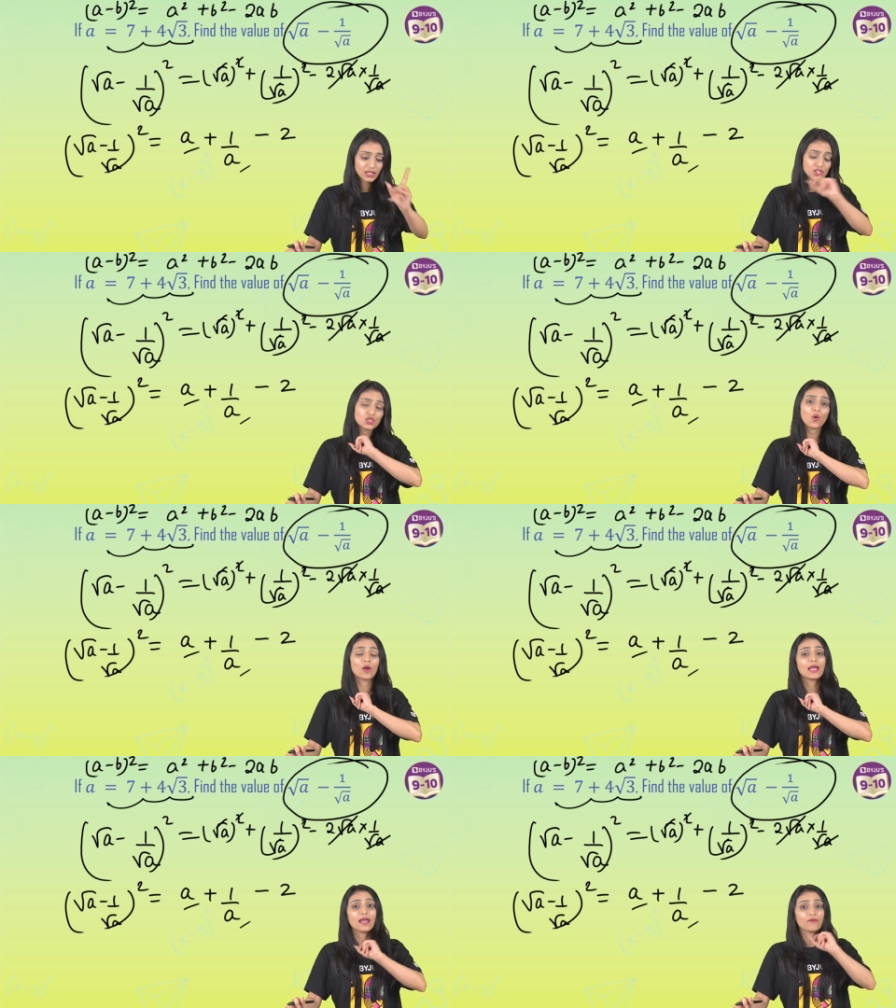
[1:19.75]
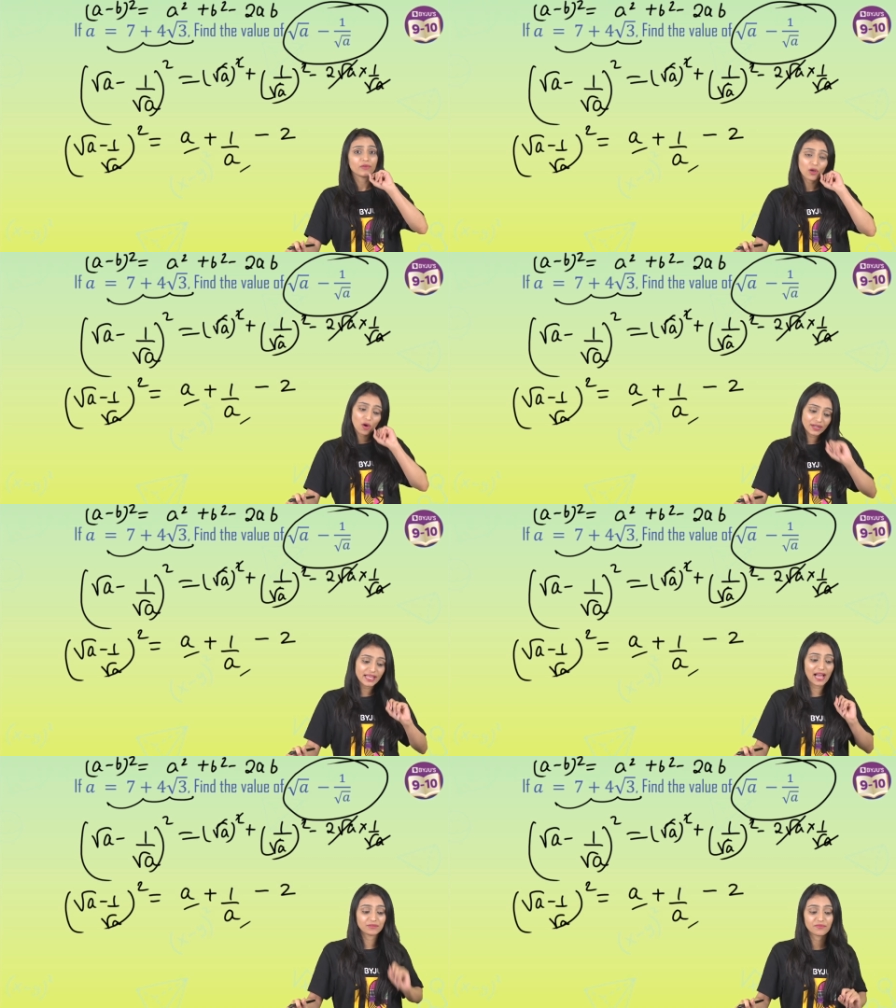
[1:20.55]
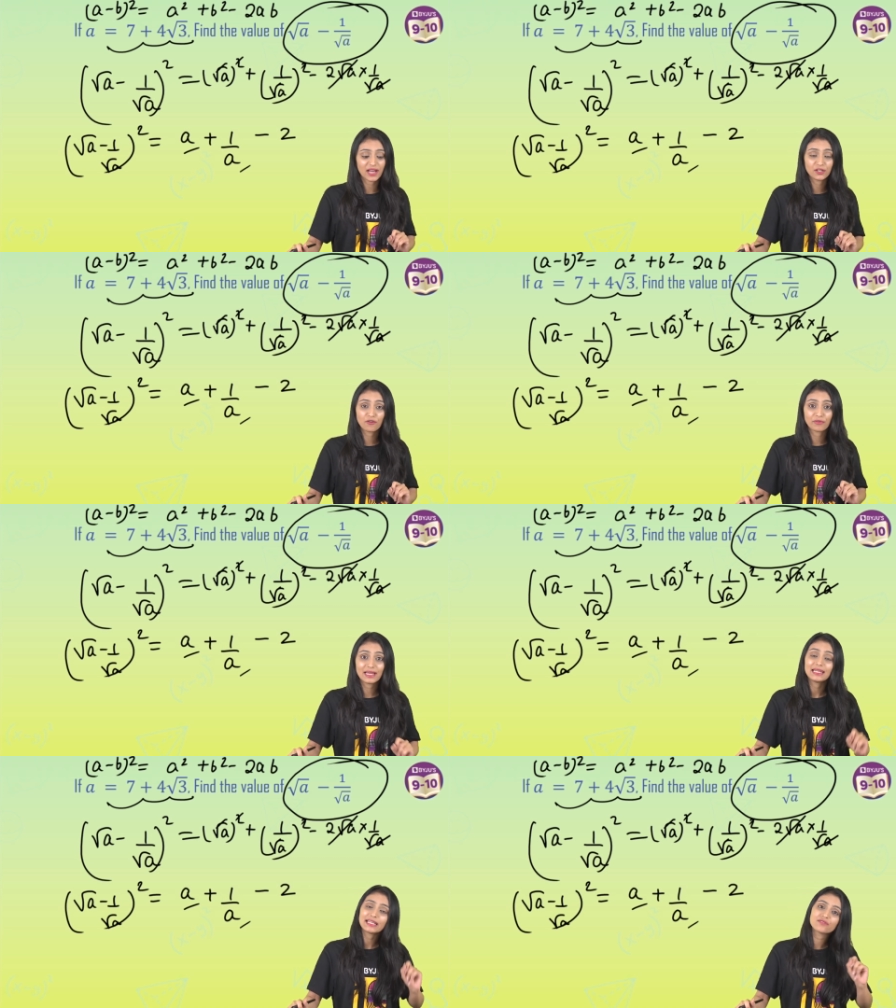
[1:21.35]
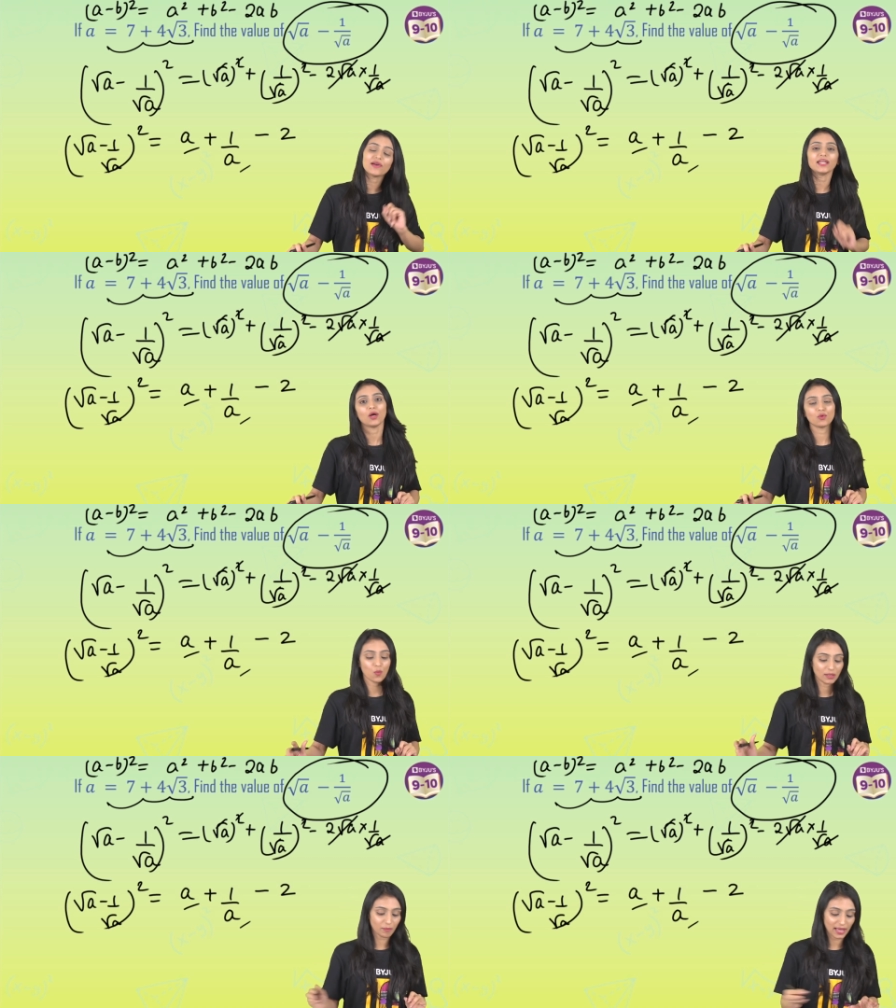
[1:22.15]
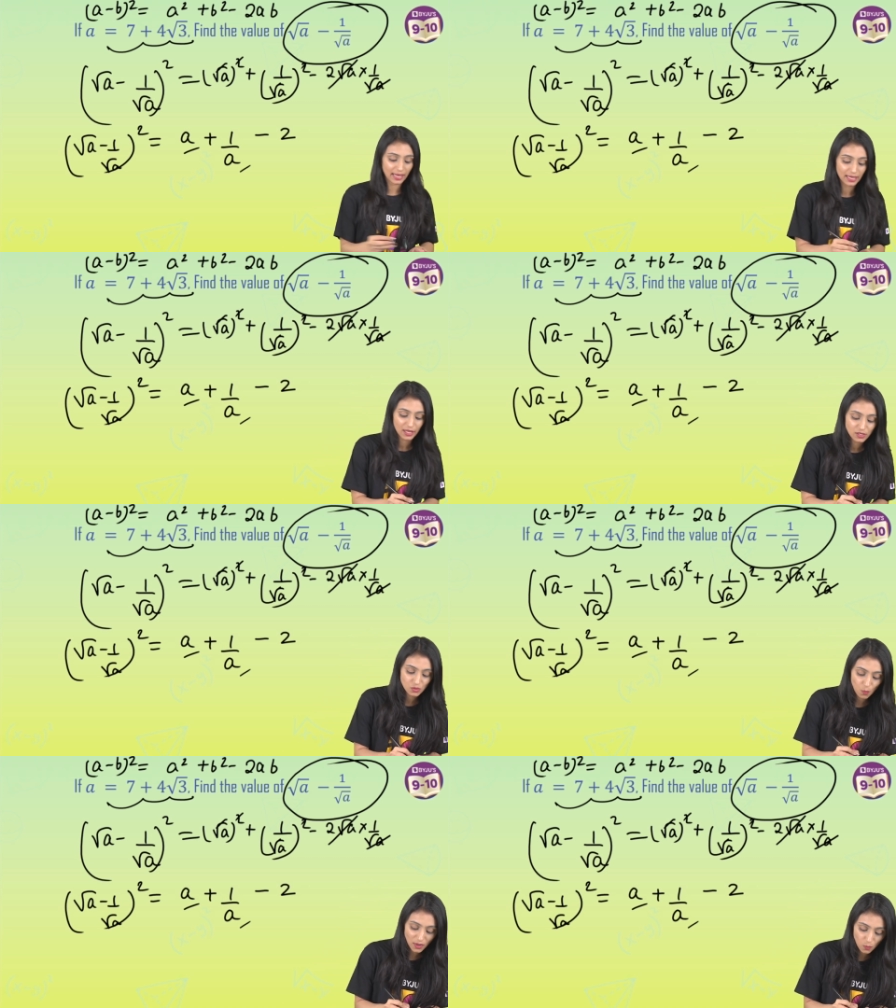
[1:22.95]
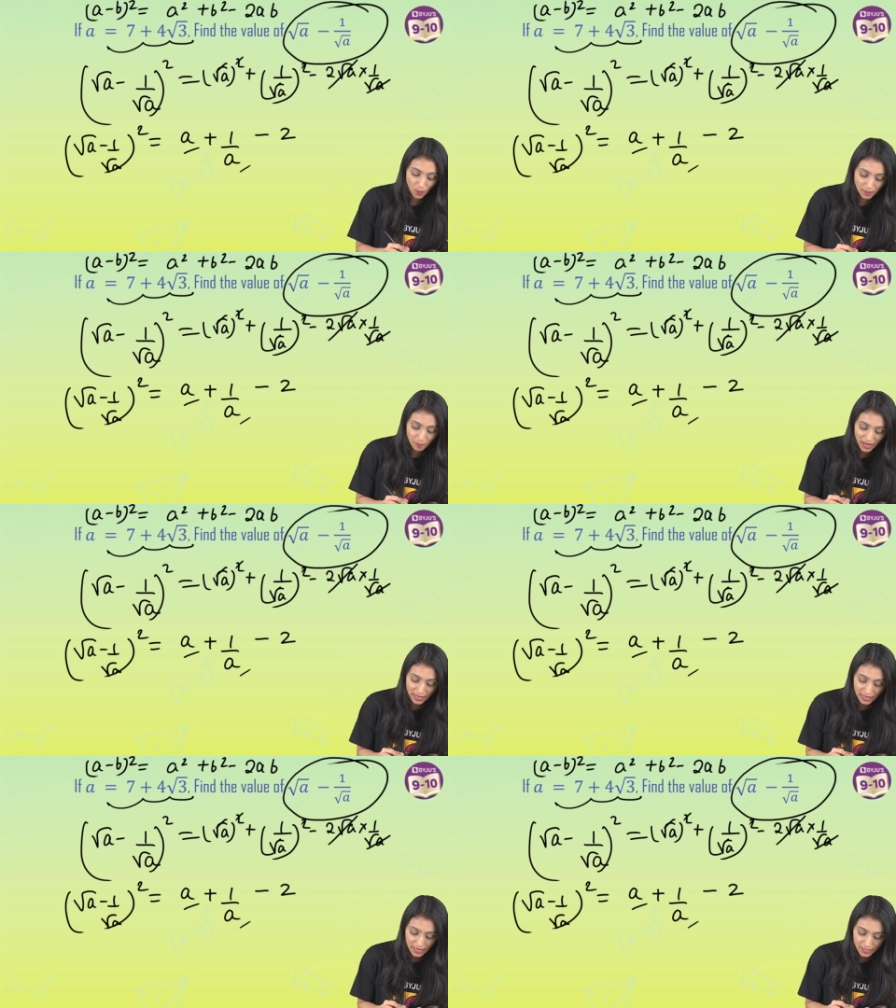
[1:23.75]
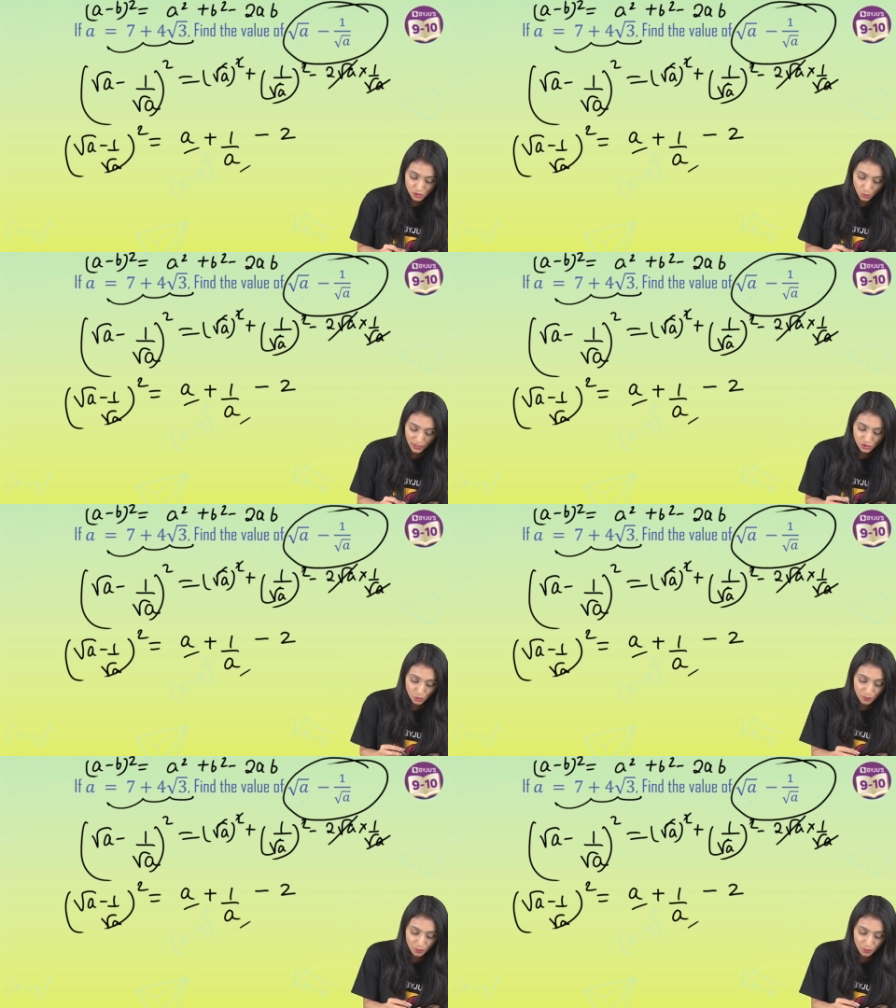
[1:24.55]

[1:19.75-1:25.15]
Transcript: So, we already have the value of a. Let's find out one by a. So what one by a is going to